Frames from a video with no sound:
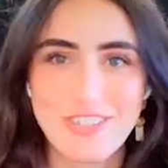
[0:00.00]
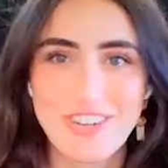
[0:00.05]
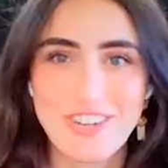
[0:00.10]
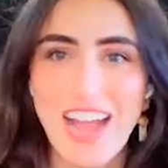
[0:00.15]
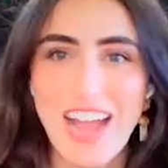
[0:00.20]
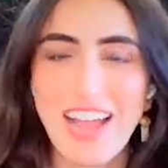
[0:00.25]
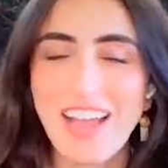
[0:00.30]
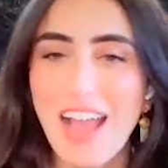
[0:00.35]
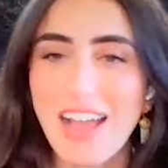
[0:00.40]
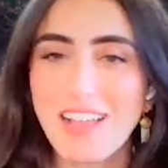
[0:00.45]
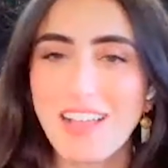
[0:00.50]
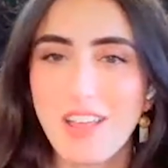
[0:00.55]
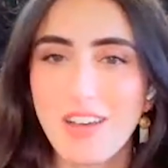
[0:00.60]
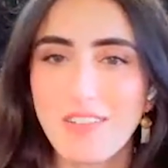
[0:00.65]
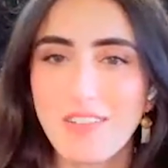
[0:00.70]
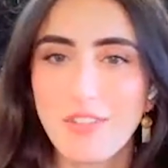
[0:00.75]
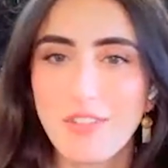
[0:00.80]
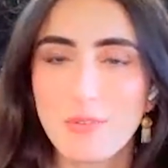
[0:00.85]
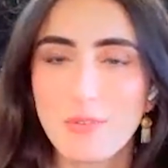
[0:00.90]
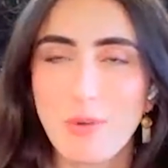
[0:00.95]
I
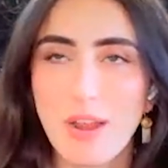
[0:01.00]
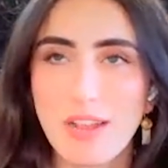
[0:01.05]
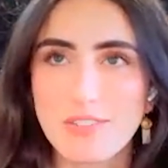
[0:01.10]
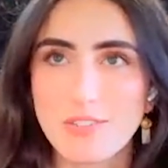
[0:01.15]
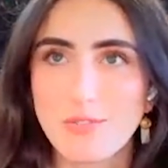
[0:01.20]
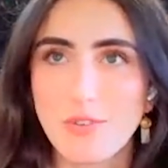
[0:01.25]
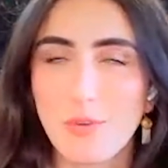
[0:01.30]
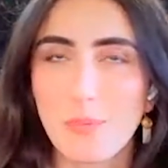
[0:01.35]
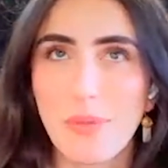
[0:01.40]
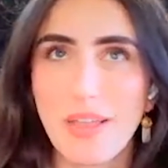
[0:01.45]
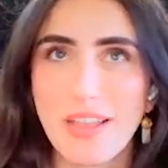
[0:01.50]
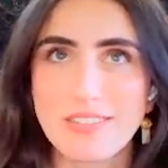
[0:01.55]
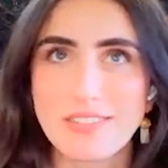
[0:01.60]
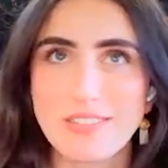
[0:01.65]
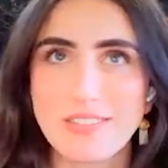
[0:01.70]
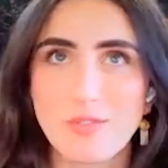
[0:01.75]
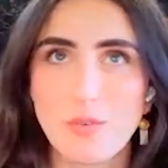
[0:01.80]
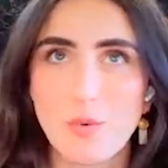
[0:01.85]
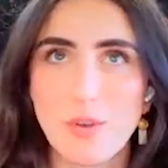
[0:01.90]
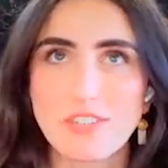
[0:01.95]
love the restful pace
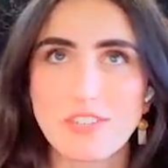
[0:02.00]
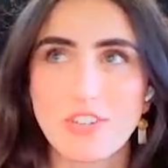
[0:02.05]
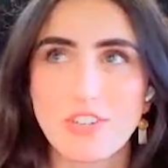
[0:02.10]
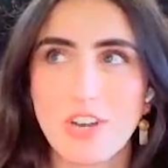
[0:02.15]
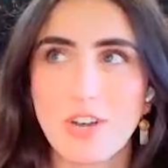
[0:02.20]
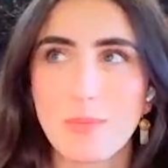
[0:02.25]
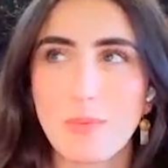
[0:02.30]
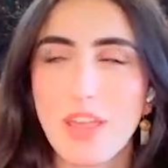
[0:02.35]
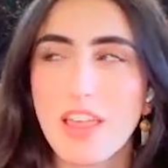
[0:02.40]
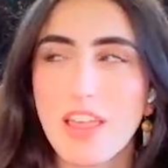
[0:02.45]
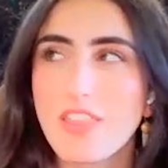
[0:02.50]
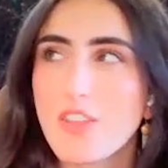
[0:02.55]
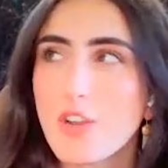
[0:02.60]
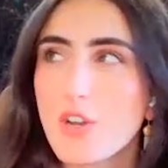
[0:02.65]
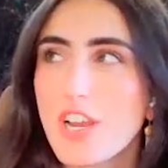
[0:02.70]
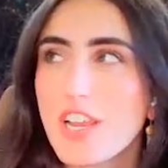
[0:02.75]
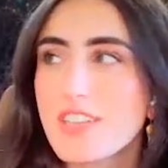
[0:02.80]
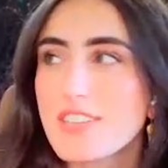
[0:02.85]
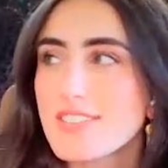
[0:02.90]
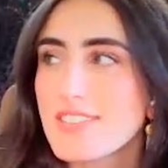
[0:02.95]
of winter, and
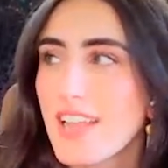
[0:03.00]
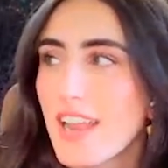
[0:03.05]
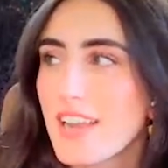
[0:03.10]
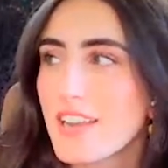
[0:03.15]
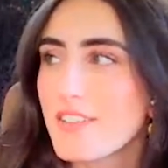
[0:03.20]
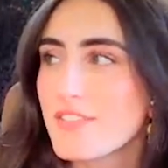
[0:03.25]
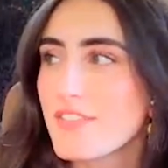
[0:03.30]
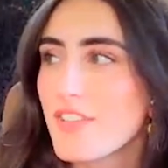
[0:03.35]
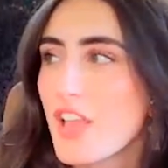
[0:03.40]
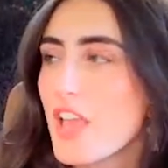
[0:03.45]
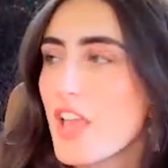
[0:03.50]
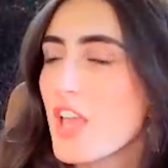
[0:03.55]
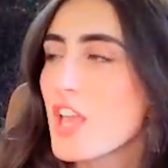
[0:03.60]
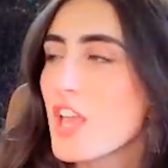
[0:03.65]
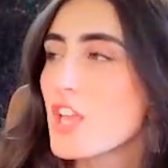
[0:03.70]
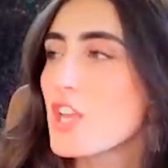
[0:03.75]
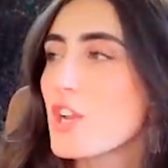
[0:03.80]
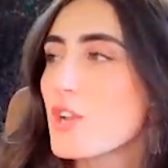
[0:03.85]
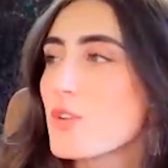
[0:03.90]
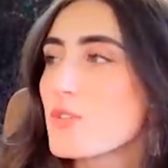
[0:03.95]
there is kind of,
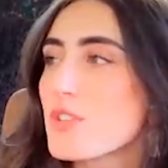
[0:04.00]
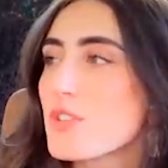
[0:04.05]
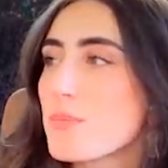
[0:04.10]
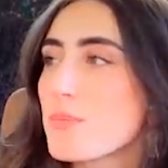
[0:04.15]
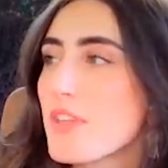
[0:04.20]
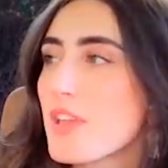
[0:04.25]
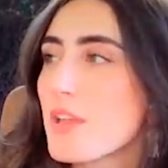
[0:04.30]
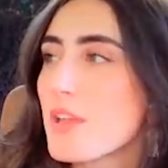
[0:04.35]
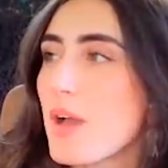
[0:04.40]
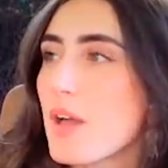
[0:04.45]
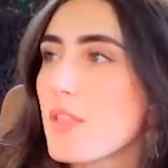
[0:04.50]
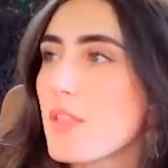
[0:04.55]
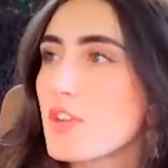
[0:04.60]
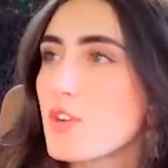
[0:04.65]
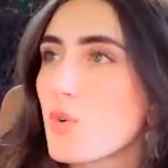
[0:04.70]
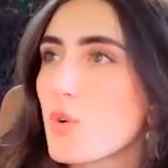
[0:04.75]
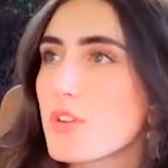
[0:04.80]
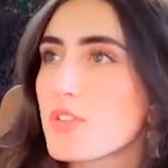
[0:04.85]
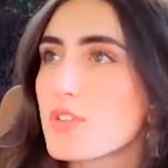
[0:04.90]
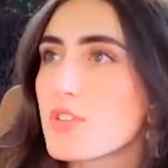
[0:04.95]
something about the
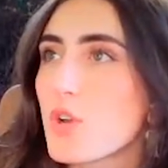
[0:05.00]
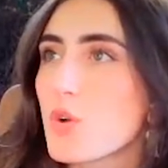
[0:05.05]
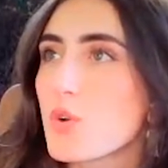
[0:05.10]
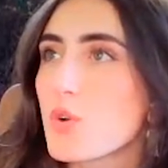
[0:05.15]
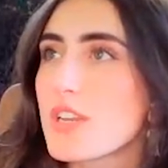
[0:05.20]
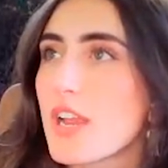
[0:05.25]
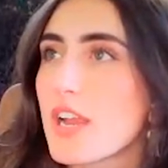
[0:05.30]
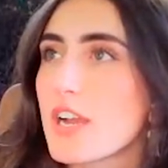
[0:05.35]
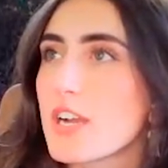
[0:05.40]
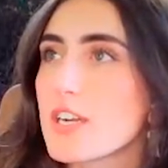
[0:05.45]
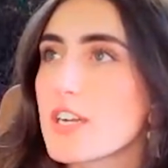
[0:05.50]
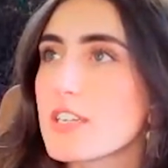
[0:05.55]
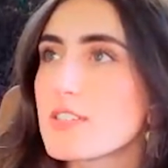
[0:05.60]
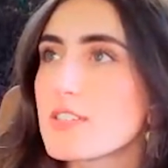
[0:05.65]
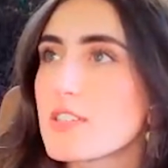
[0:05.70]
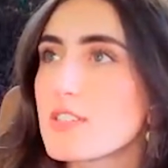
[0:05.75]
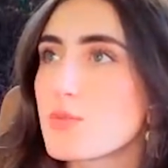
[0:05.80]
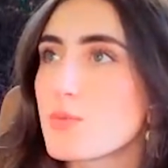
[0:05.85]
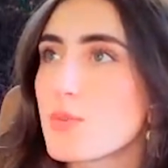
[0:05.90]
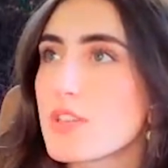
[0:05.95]
North Node in Aries
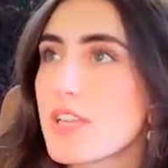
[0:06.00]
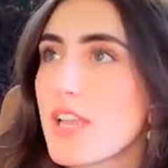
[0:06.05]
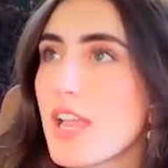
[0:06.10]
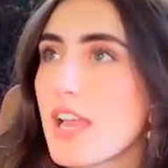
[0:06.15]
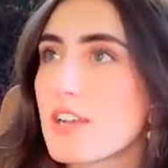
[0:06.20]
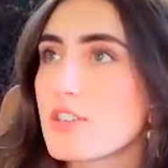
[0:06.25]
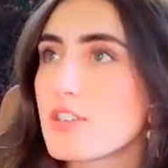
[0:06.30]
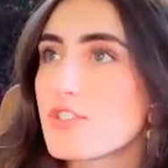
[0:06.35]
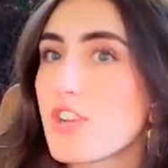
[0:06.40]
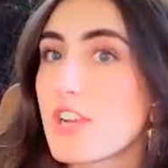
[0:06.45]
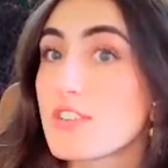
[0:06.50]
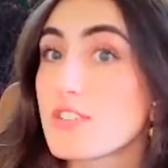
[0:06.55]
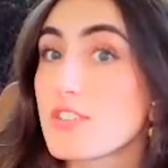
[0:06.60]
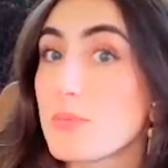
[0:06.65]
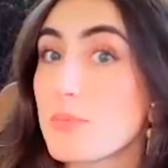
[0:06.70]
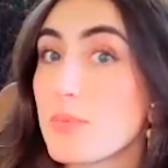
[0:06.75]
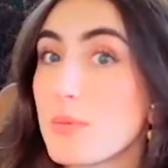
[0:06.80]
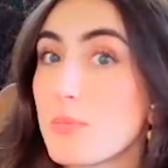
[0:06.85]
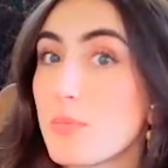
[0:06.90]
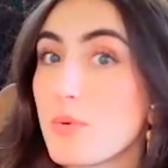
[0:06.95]
is really
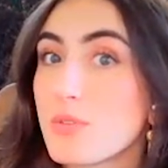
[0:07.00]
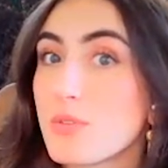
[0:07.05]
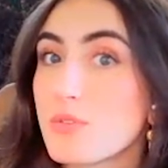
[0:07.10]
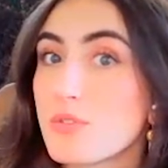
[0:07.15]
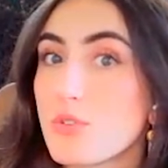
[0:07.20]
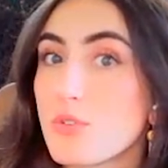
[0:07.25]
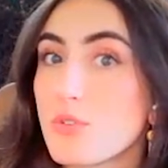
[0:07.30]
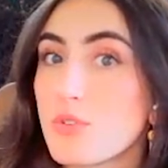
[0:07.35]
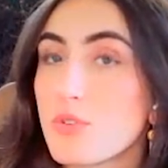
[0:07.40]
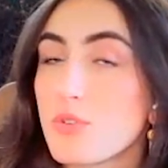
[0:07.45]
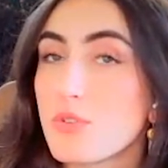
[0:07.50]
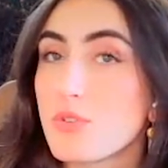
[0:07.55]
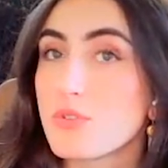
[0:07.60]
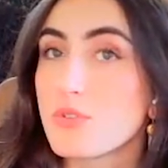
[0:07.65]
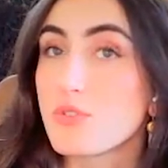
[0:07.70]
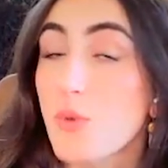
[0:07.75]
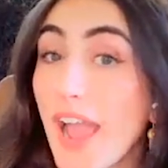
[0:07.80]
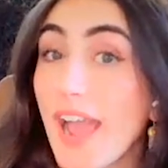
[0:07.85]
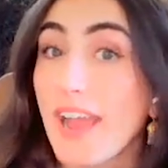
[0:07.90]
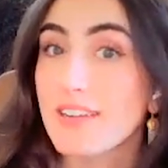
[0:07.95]
energizing people to
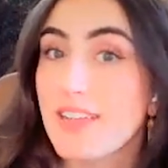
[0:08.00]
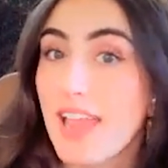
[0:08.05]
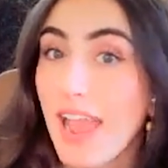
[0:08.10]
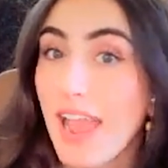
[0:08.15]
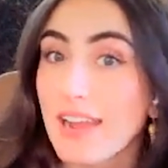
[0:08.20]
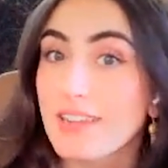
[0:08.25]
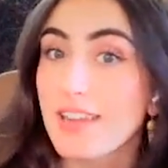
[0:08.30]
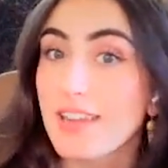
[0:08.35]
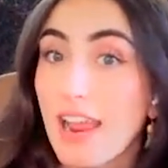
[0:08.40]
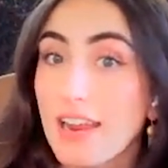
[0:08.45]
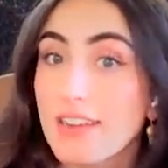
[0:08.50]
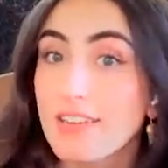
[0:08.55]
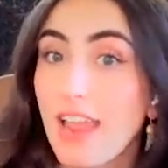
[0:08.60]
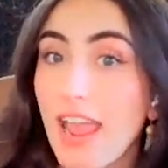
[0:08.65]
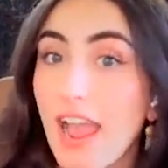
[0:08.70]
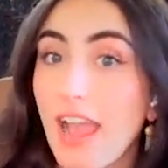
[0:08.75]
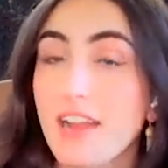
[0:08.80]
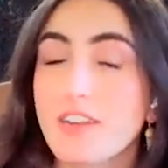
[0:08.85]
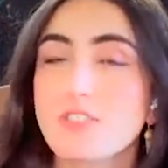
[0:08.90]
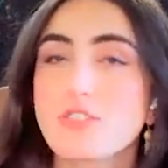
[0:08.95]

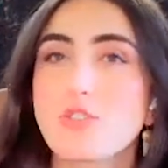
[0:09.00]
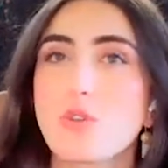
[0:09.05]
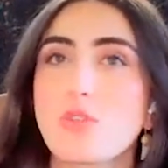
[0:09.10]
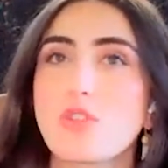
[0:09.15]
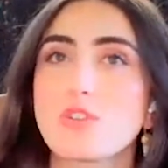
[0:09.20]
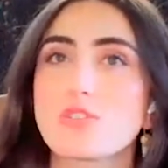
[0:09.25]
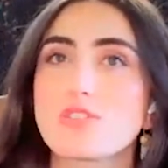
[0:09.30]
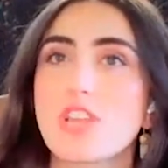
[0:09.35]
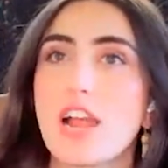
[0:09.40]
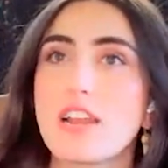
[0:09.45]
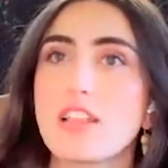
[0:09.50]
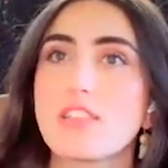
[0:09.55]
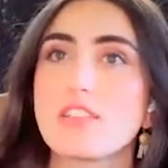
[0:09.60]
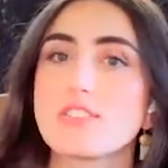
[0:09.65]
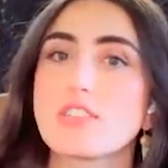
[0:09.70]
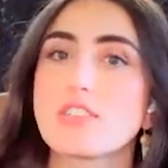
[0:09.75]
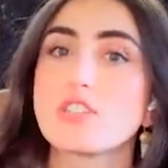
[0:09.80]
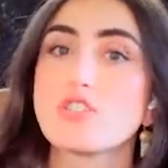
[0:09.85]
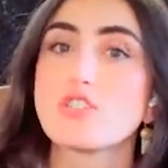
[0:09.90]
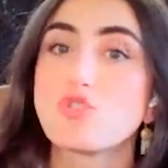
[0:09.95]
act. So there's kind of
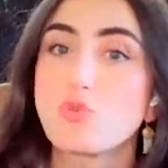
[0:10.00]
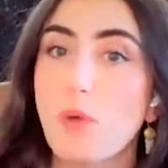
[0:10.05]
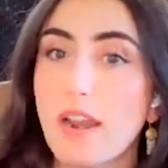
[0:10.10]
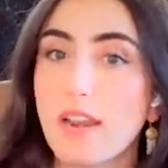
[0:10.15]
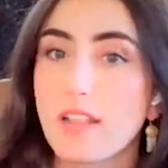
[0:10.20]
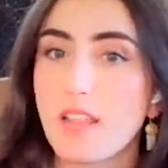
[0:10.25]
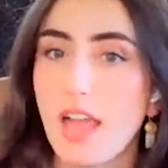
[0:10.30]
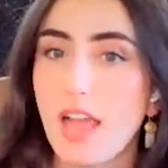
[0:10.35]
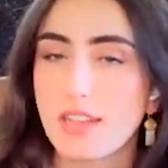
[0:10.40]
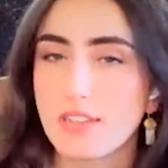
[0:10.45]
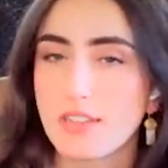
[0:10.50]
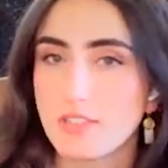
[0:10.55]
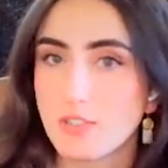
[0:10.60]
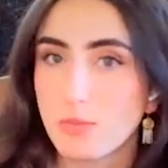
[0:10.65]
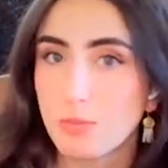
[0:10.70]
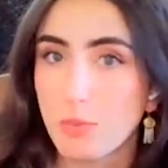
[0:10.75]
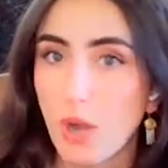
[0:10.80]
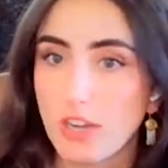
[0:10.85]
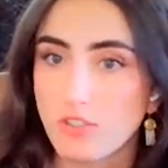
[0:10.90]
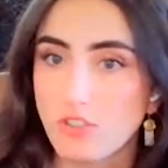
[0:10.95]
this adrenalized
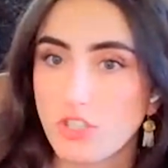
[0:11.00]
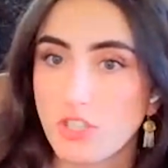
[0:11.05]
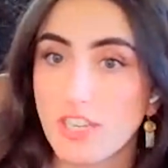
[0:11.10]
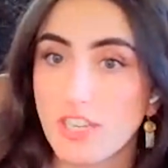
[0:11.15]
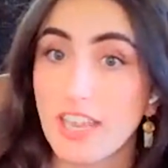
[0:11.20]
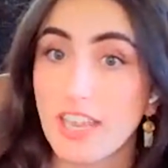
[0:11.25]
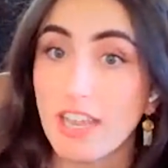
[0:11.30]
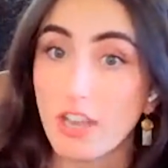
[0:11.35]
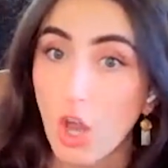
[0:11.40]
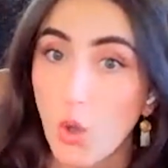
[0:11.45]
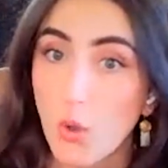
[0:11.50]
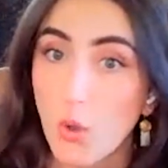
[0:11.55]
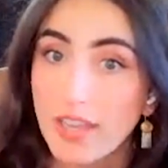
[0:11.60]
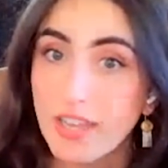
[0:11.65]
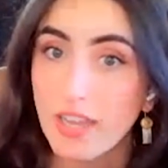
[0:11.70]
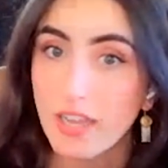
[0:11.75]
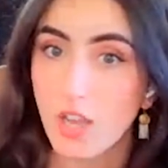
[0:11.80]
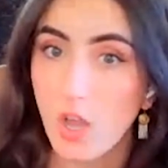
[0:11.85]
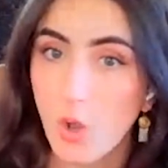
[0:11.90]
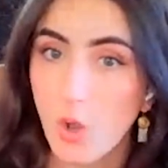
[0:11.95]
pressure to get
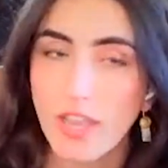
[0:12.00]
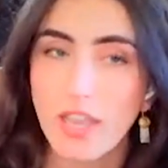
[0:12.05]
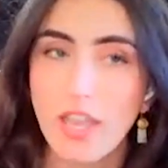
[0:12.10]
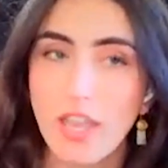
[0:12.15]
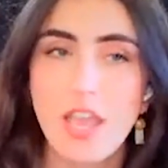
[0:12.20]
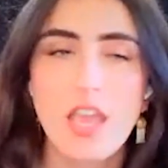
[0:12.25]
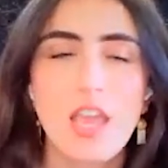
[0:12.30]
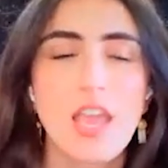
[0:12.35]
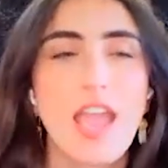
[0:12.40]
going.